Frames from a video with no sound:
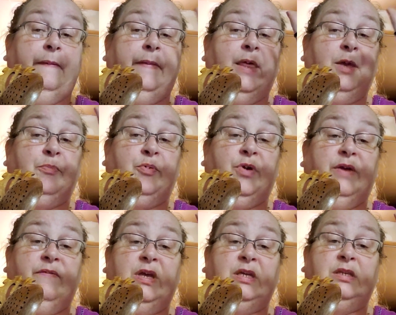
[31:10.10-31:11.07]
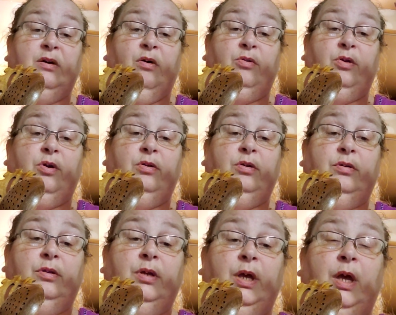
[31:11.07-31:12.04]
The previous owner
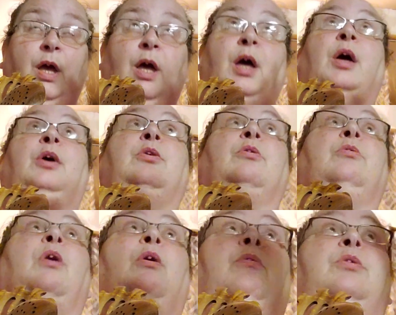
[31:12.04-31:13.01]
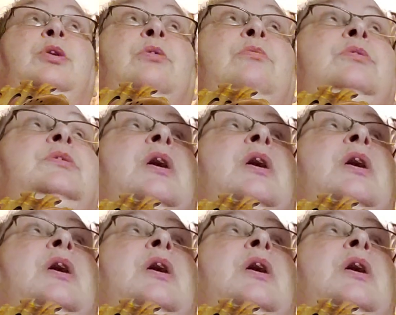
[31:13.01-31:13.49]
you go and you